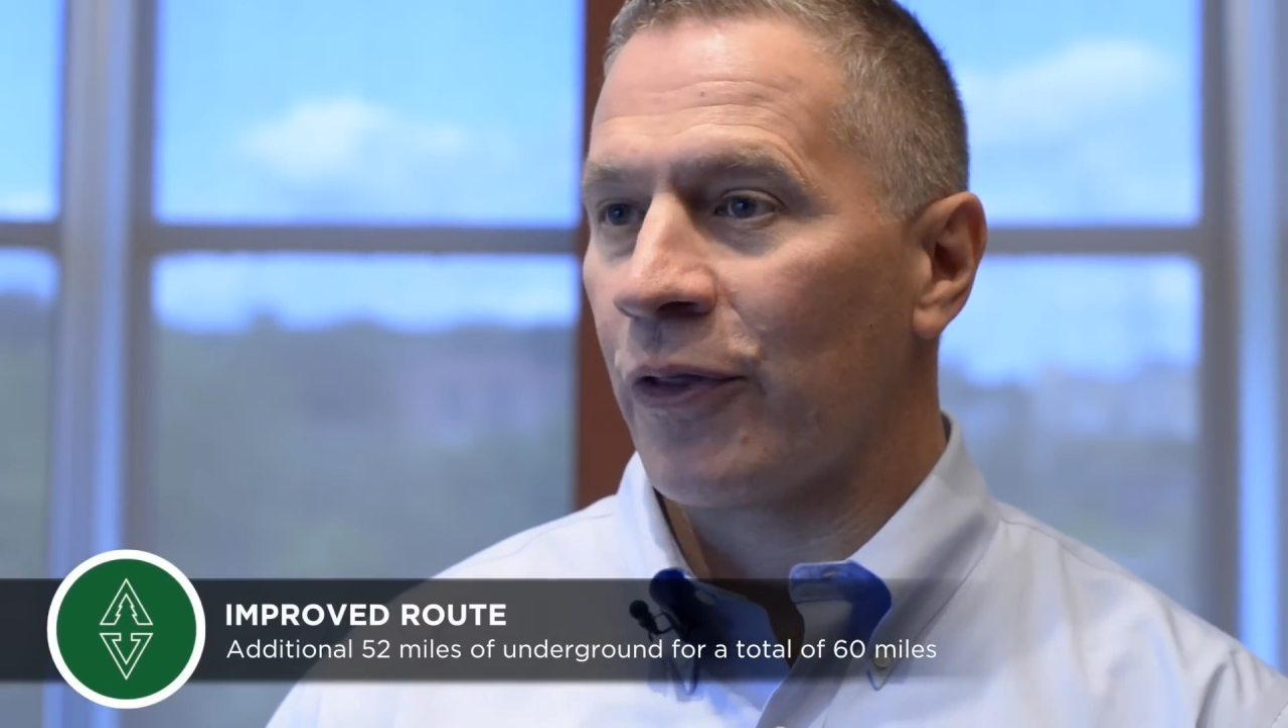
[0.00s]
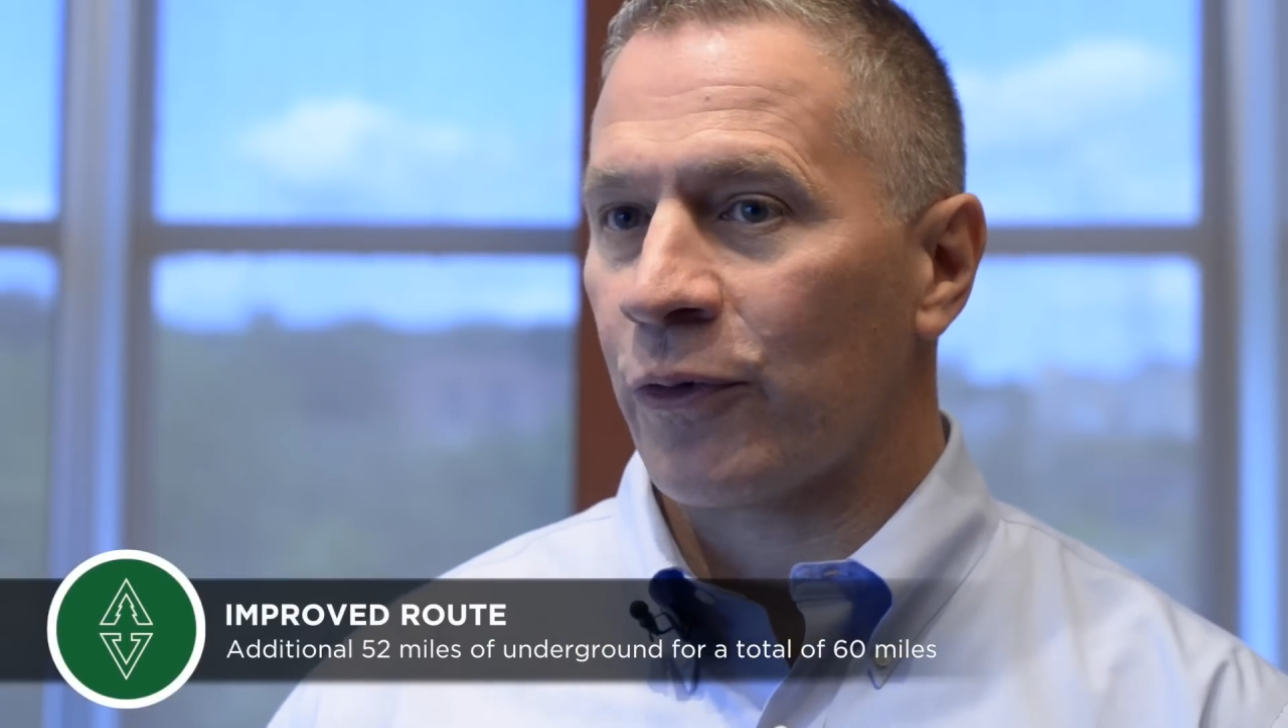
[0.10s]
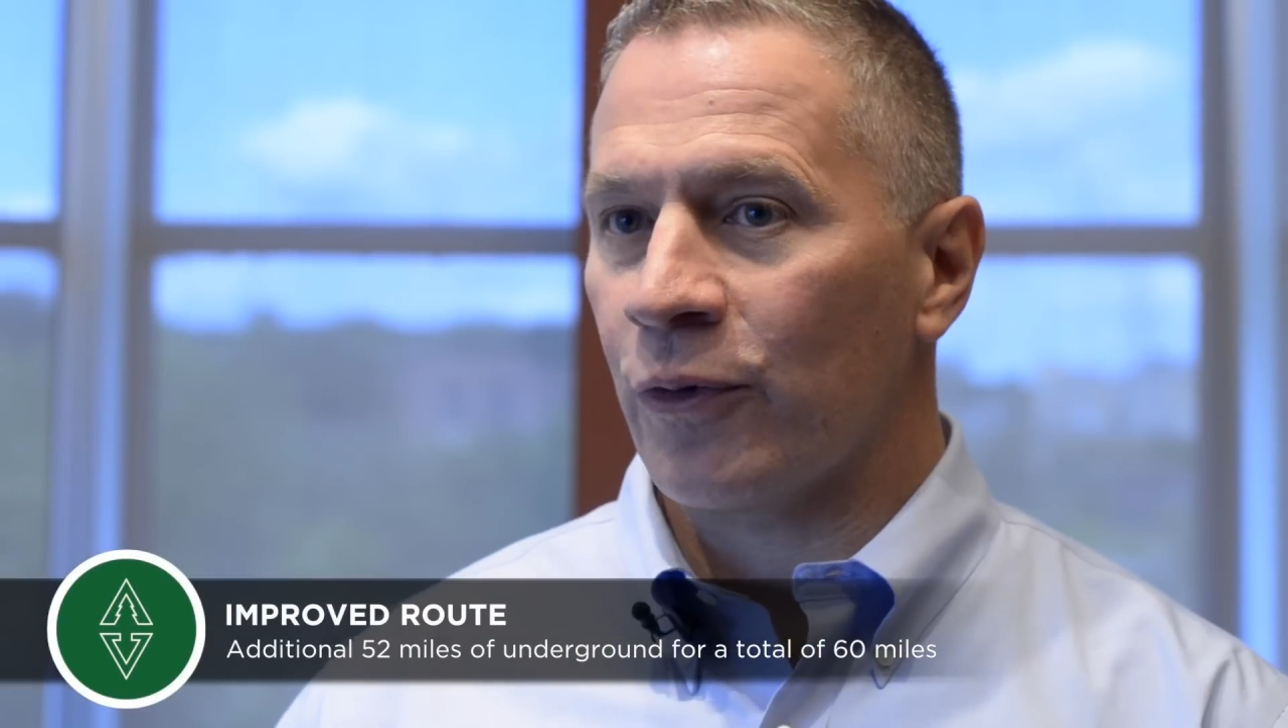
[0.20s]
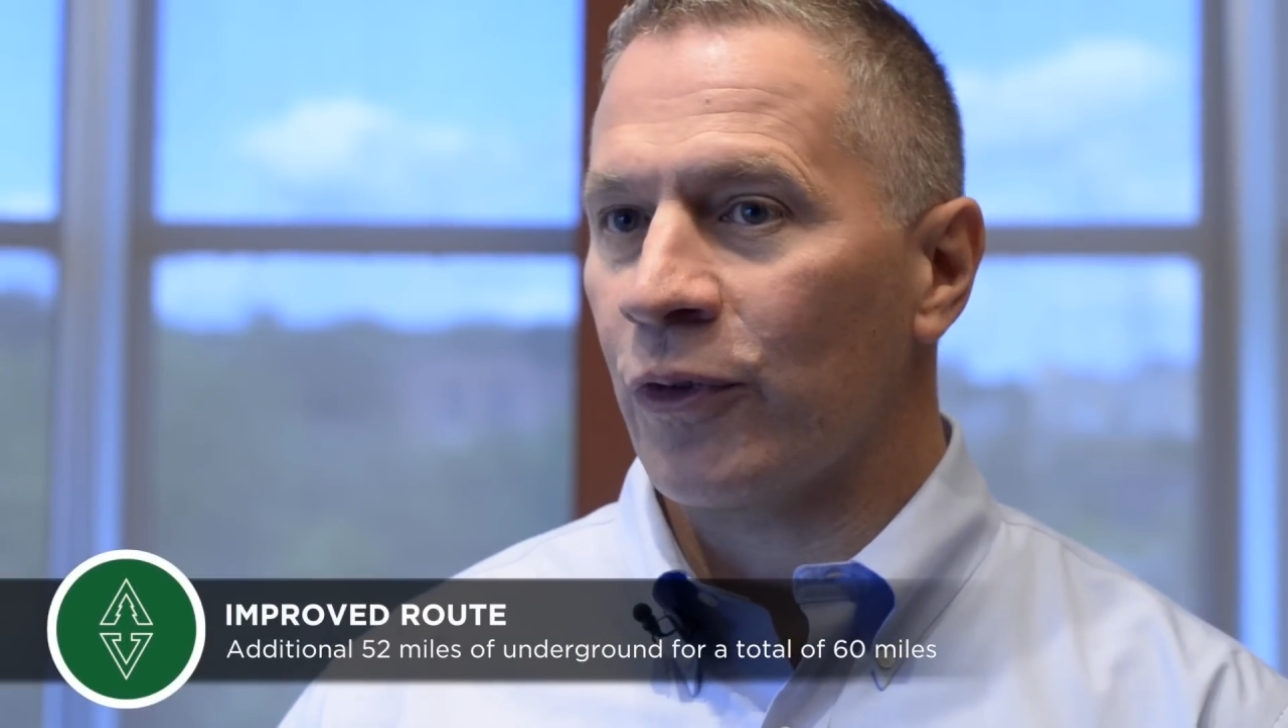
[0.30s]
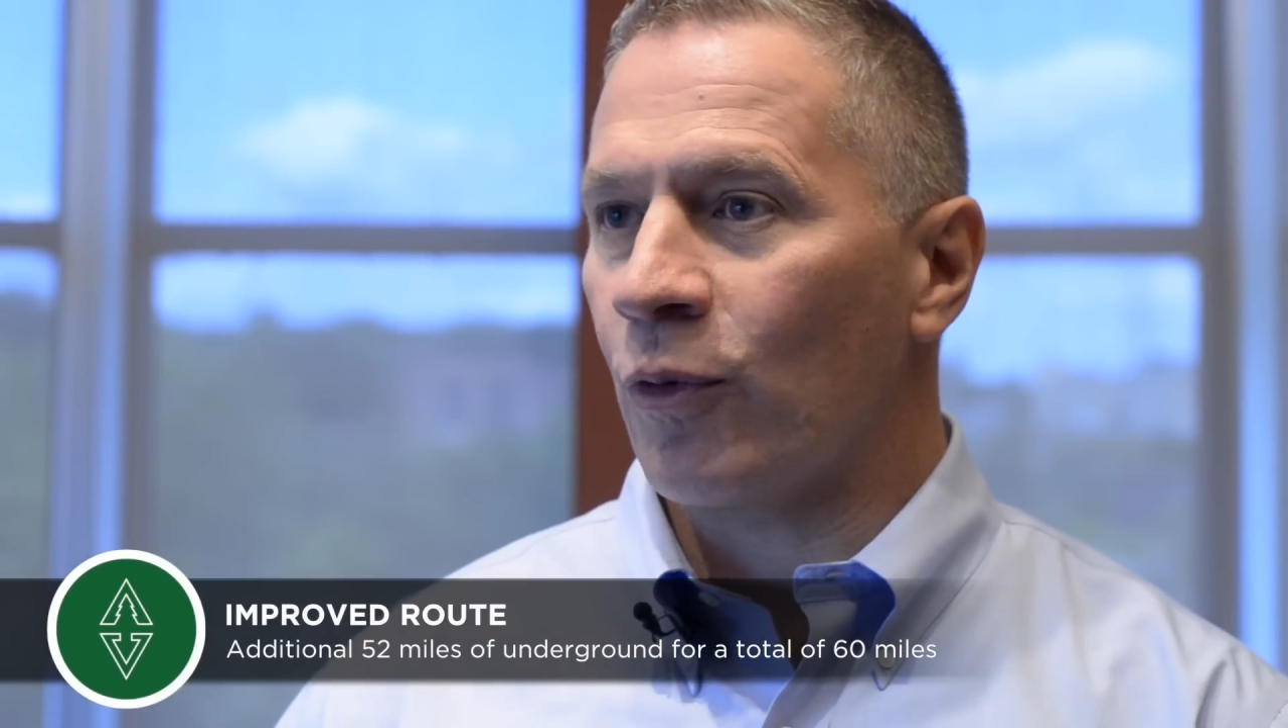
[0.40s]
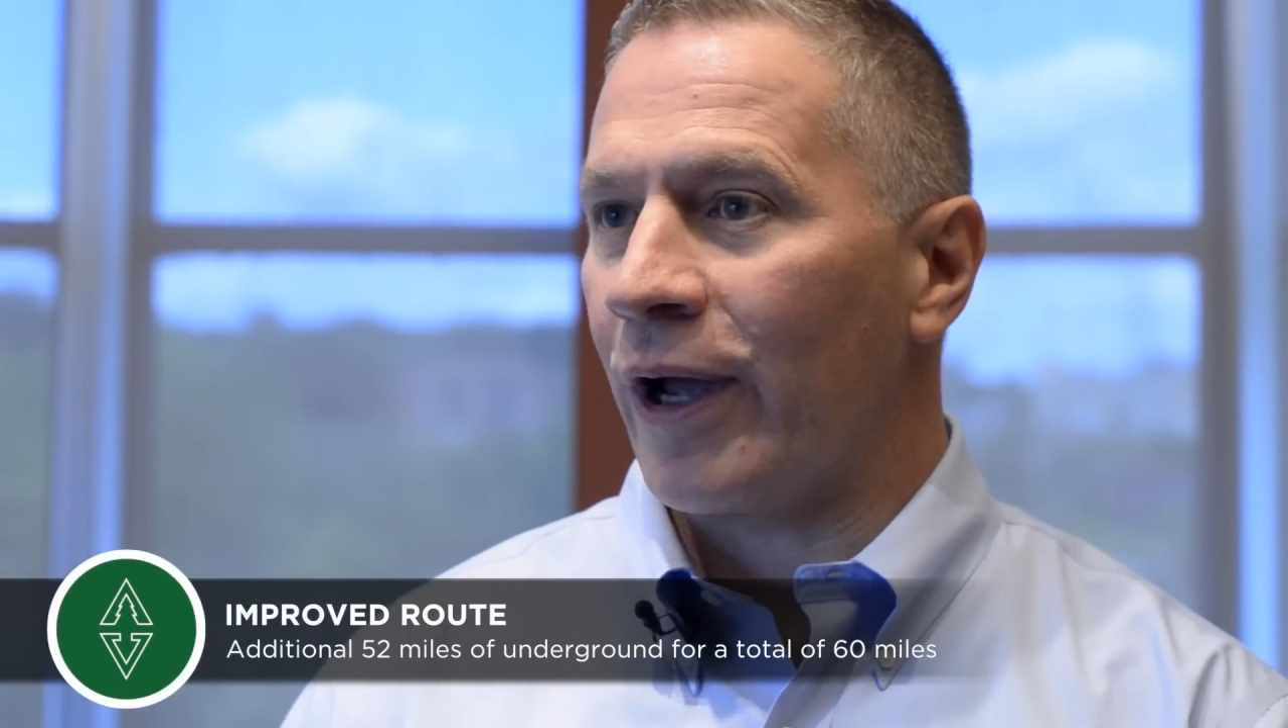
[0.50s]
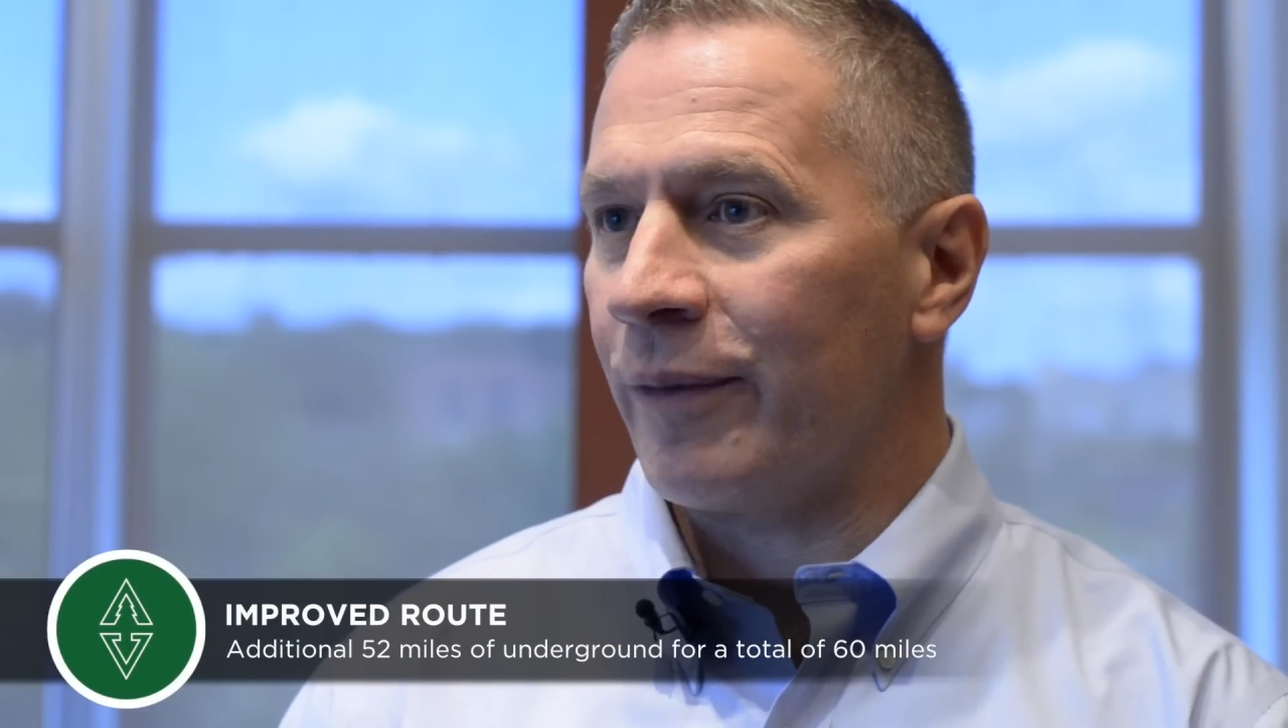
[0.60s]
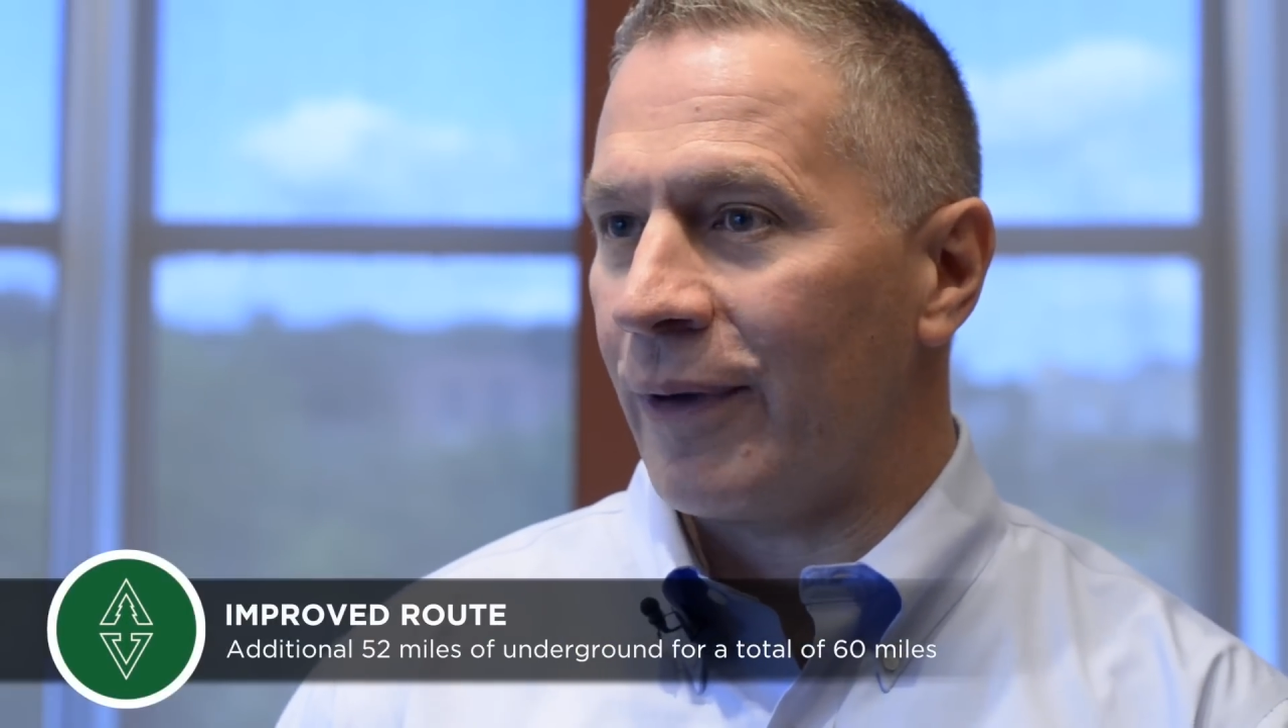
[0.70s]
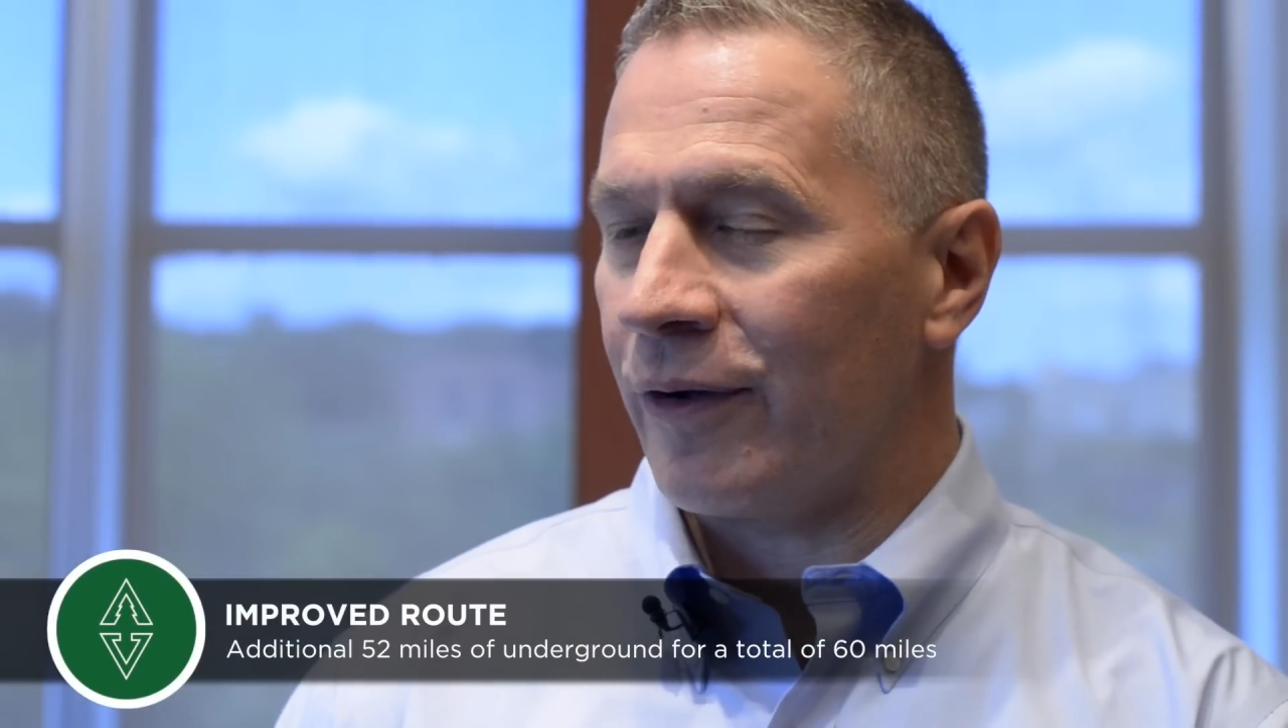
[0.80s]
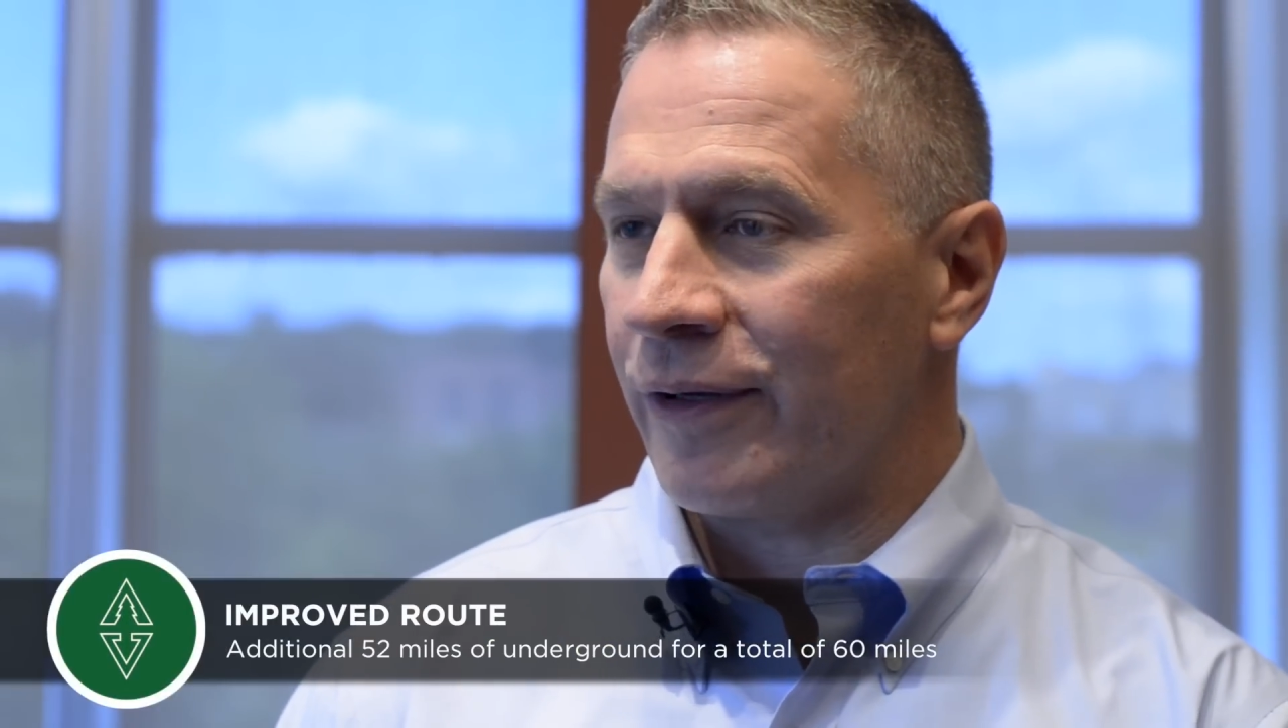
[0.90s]
through the White
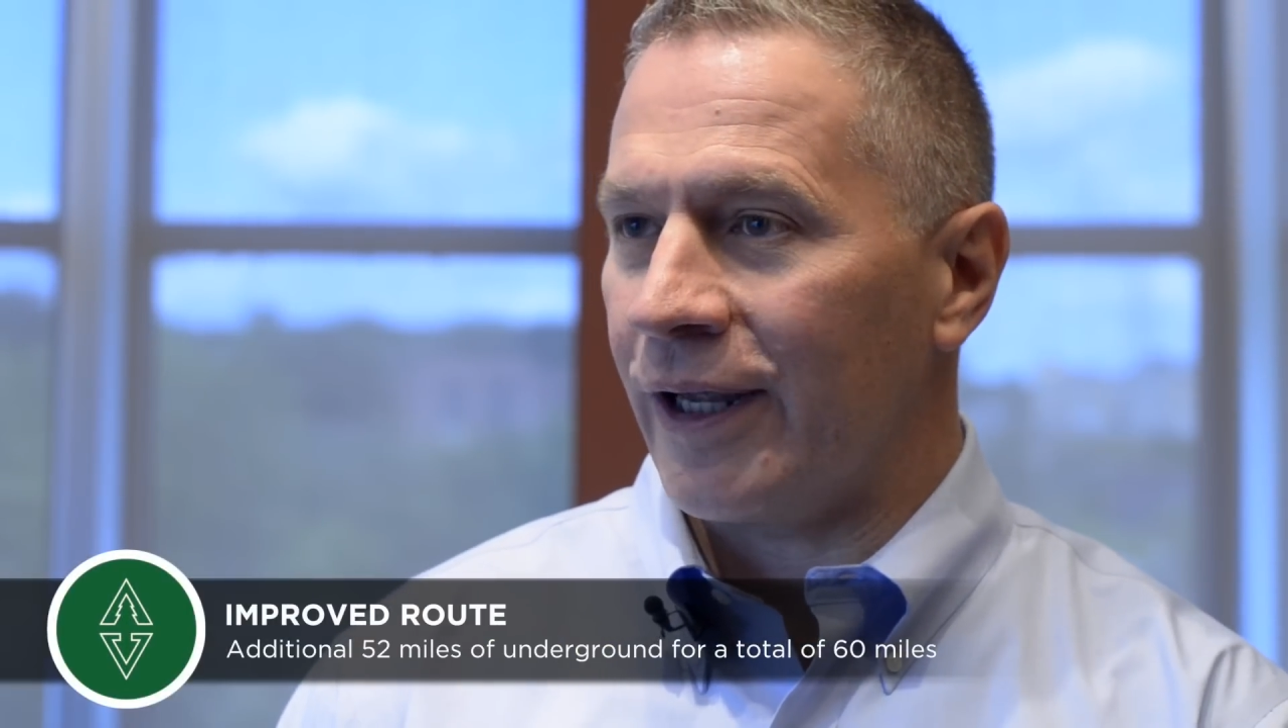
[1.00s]
Mountain